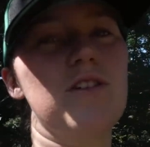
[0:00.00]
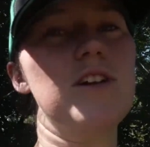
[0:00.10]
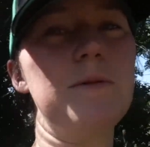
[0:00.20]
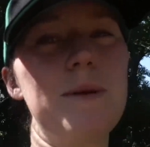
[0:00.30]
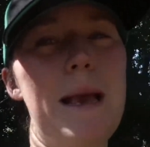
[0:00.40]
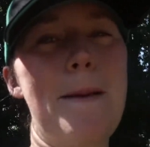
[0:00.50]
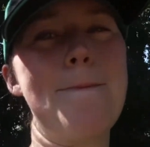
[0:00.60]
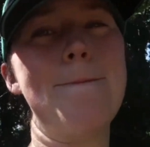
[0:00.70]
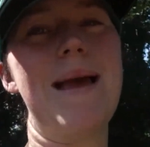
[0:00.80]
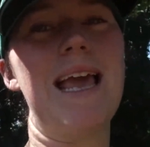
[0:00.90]
are going to be
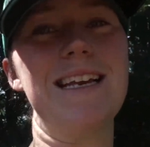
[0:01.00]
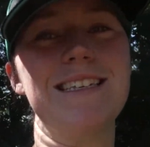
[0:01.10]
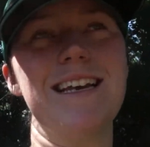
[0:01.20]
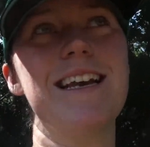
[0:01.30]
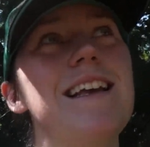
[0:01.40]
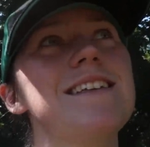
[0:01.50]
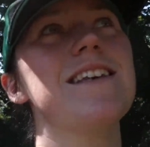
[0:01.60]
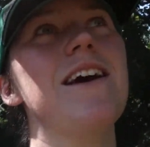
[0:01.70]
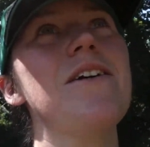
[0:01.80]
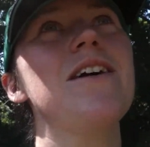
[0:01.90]
amazing.
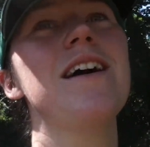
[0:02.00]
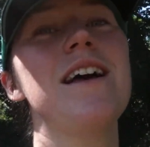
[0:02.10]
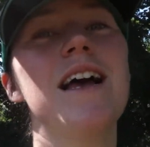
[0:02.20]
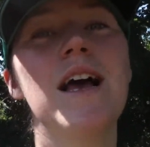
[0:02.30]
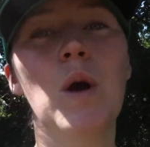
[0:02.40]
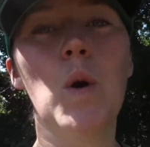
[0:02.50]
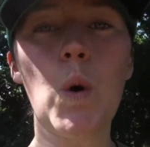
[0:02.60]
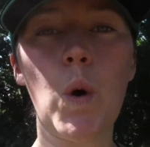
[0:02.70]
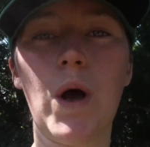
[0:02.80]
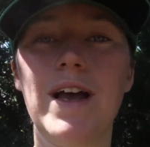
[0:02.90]
So,
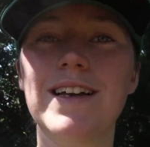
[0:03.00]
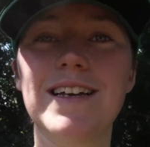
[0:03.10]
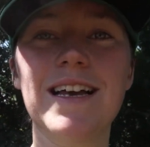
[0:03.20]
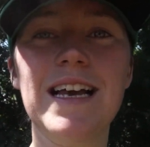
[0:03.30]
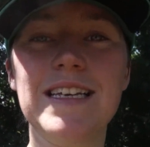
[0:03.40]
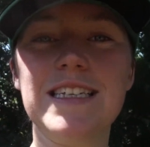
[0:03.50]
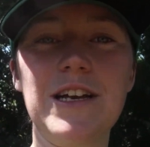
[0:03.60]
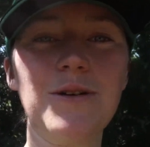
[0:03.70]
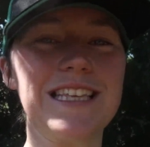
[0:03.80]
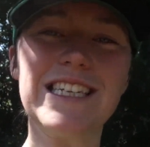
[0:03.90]
whew,
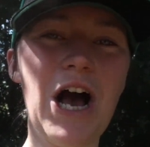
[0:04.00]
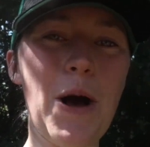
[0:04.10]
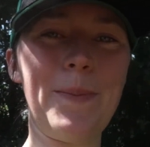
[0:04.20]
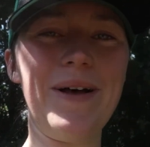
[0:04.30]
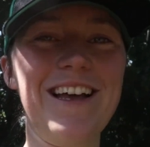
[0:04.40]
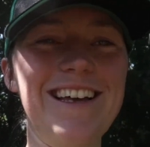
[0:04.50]
see you at the top.